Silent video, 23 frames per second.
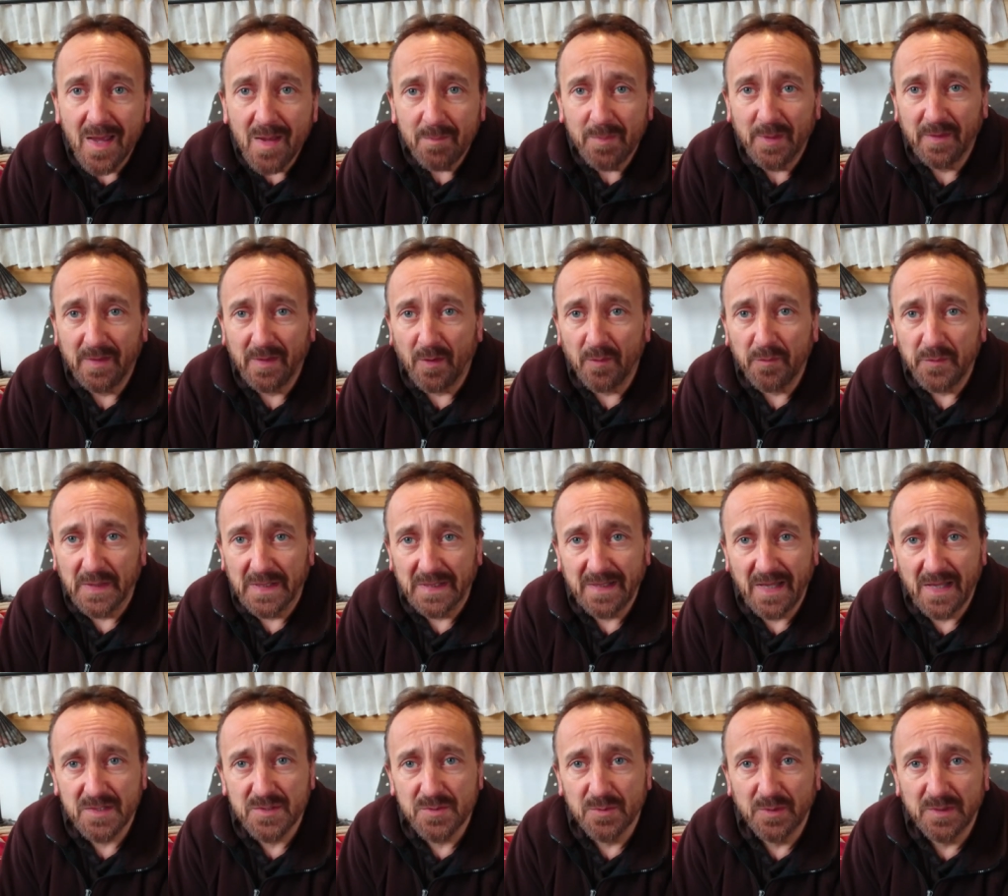But then I think
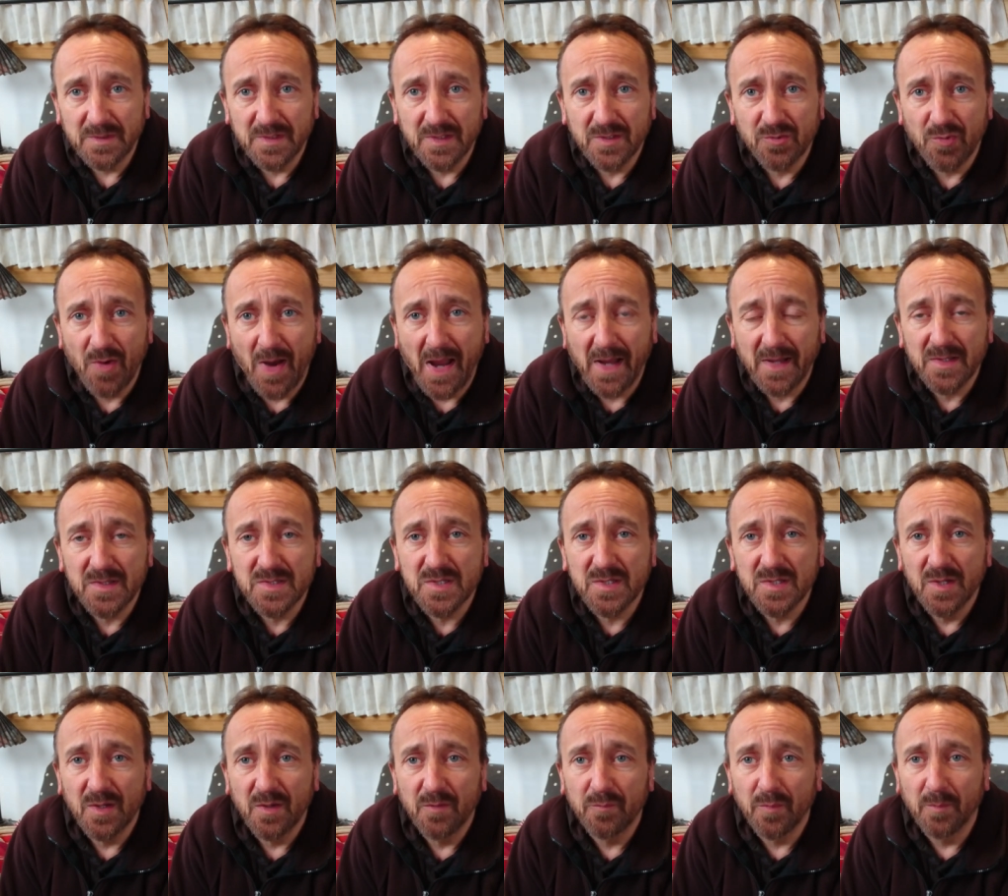that sort of
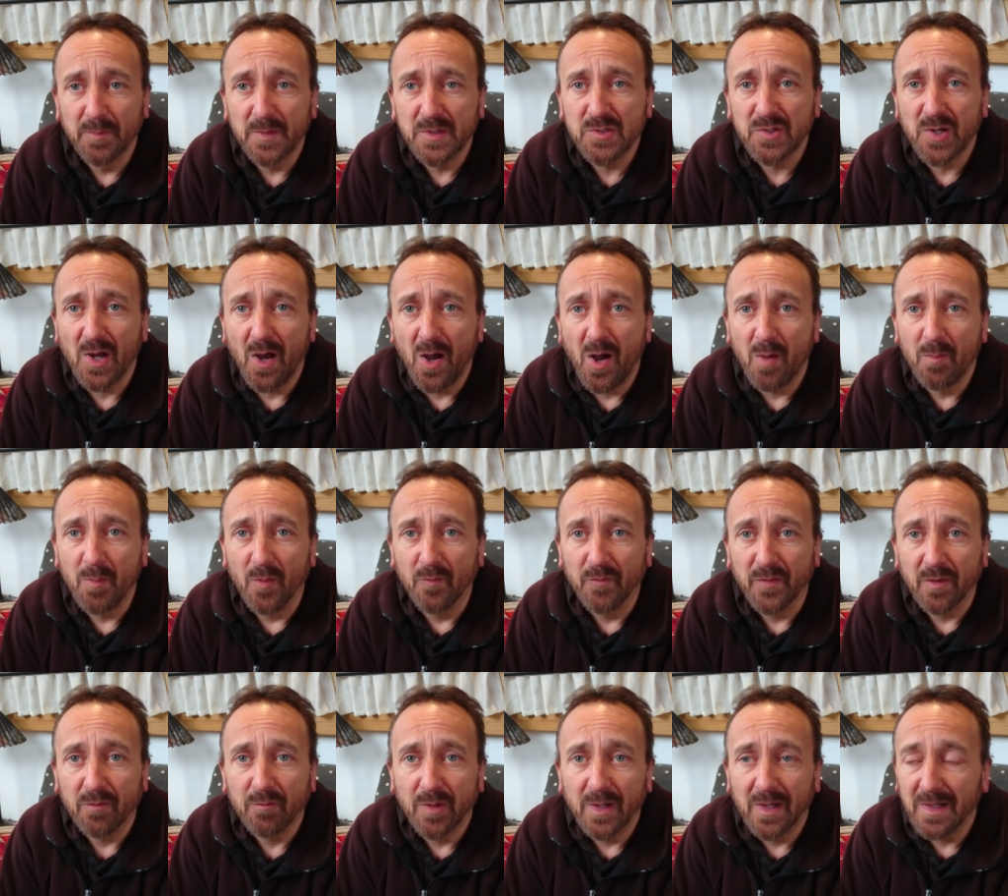detracts from the charm of
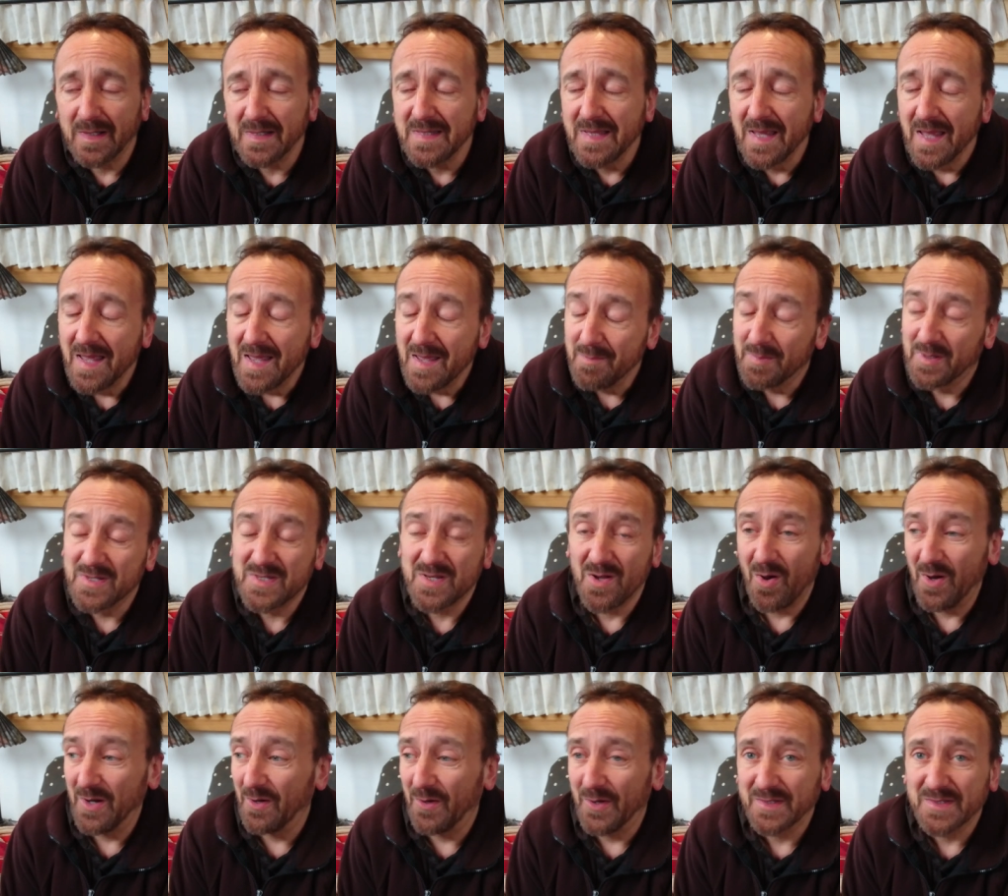it, really, because
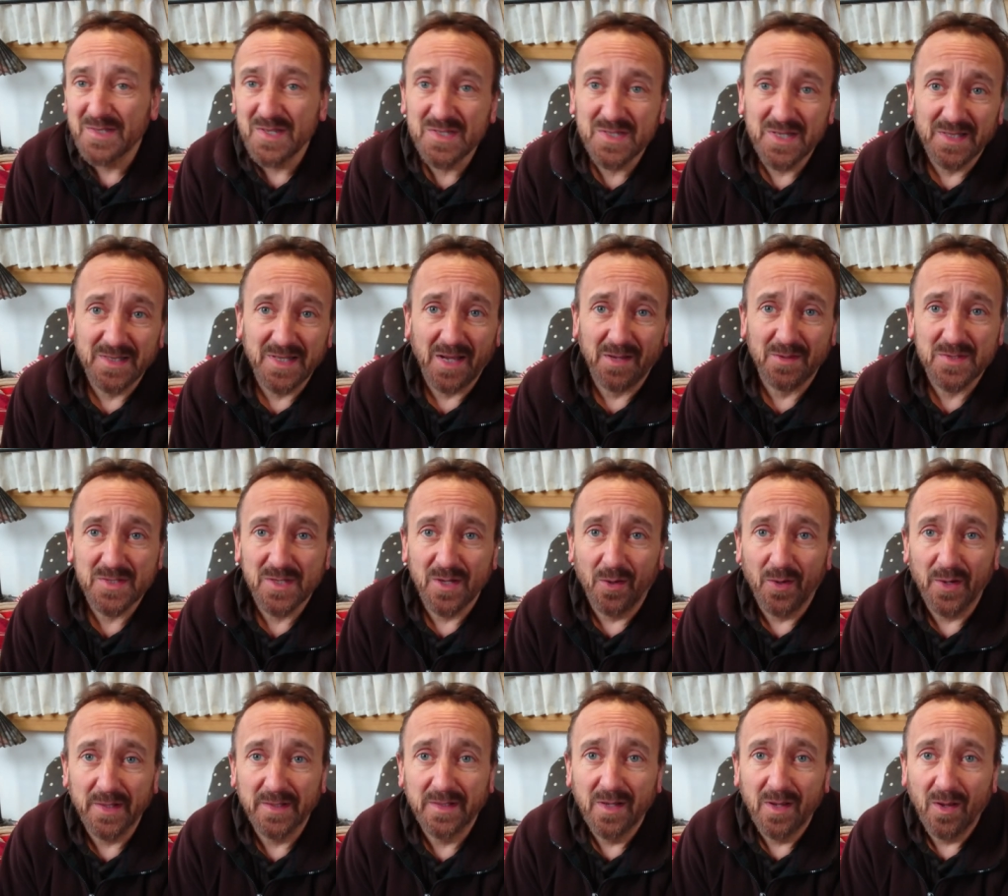I like to sit
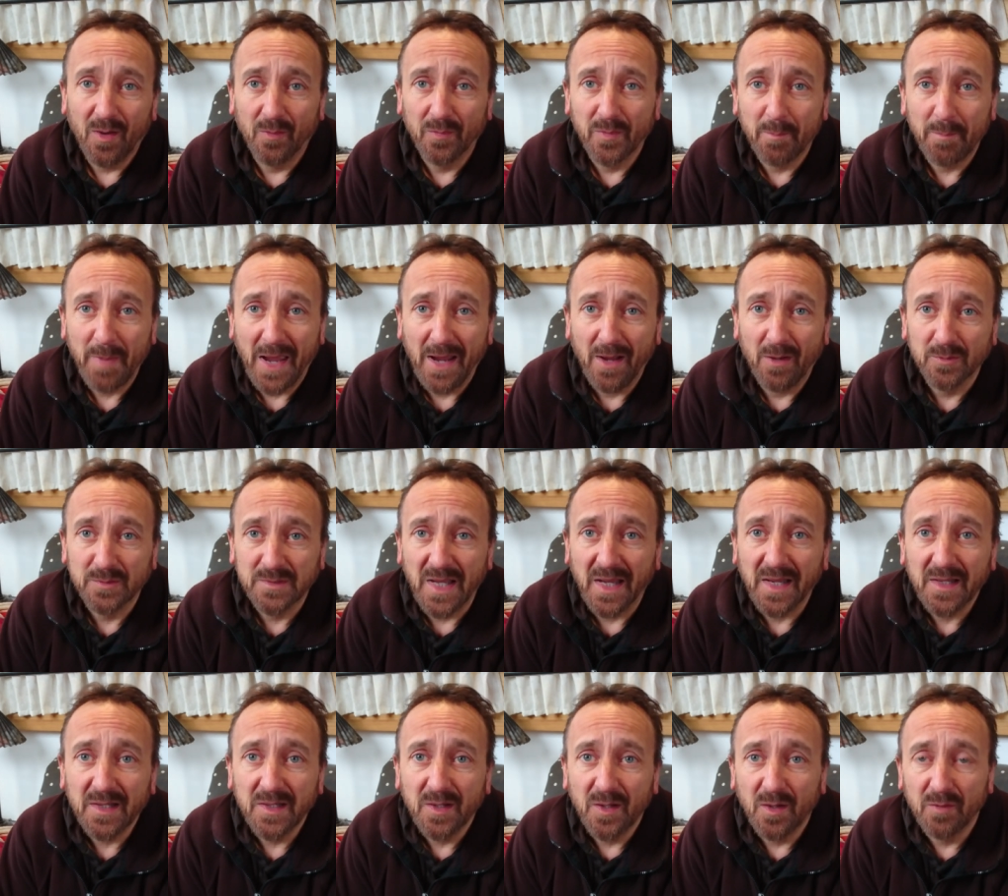outside on the bow
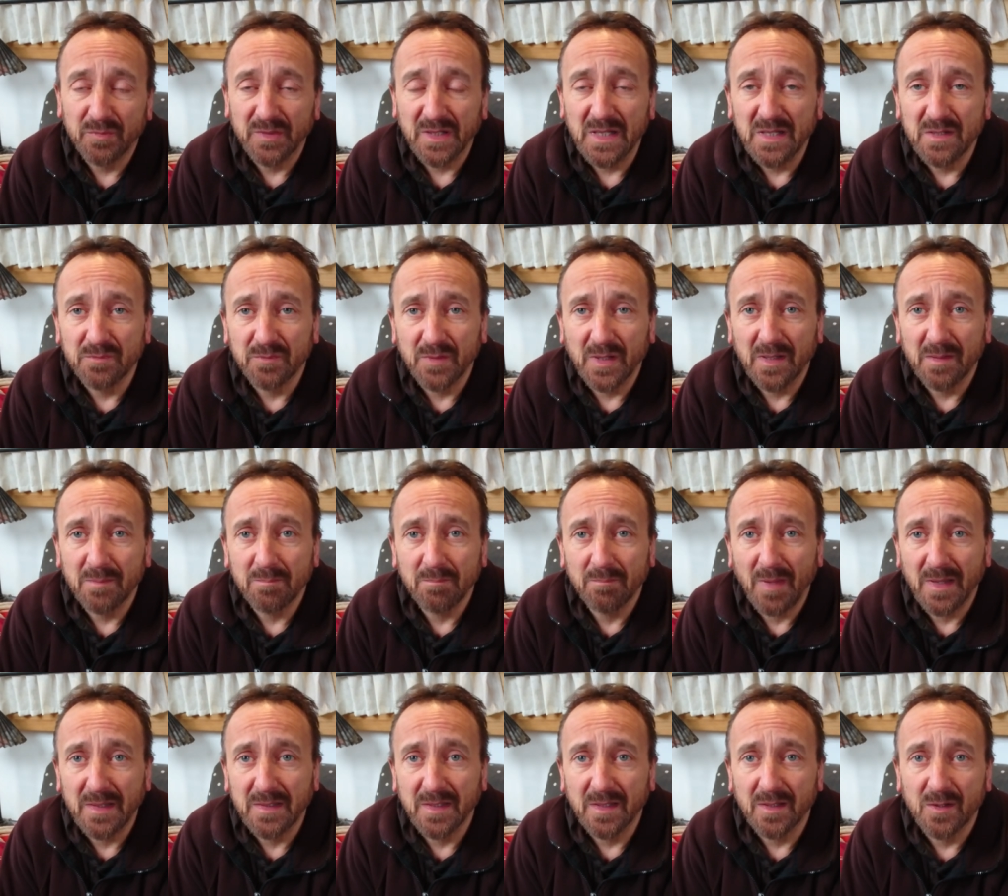deck of an evening
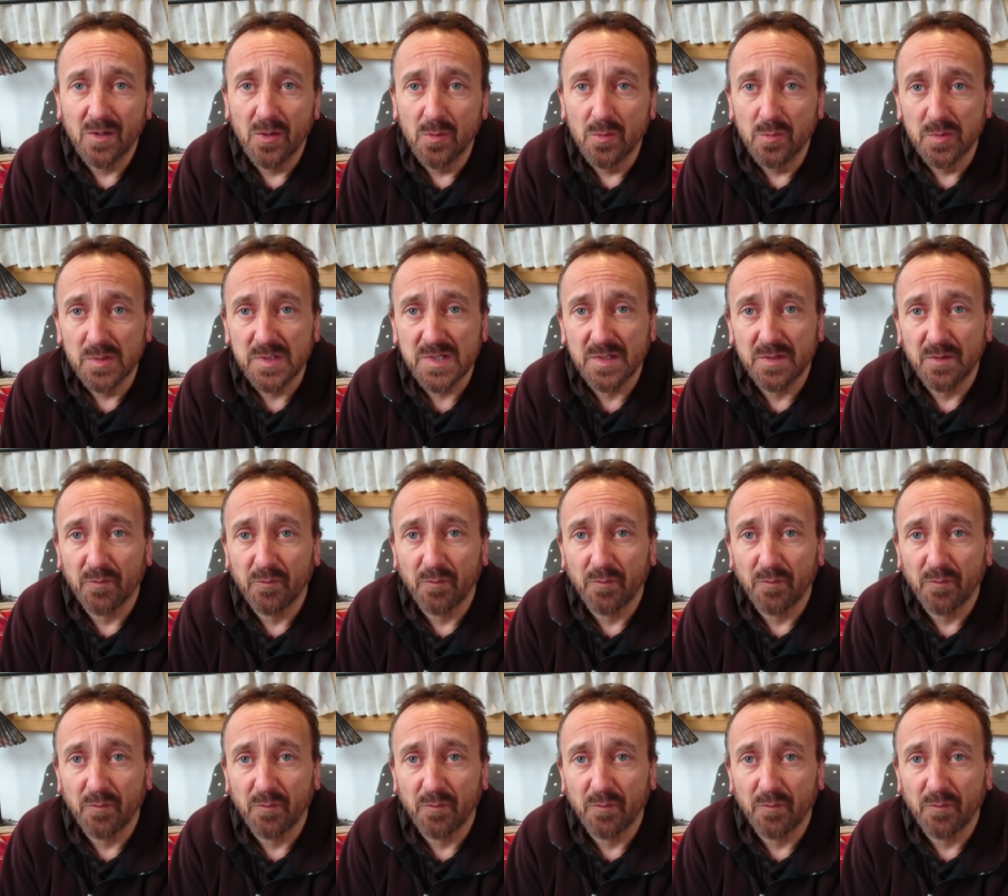making calls to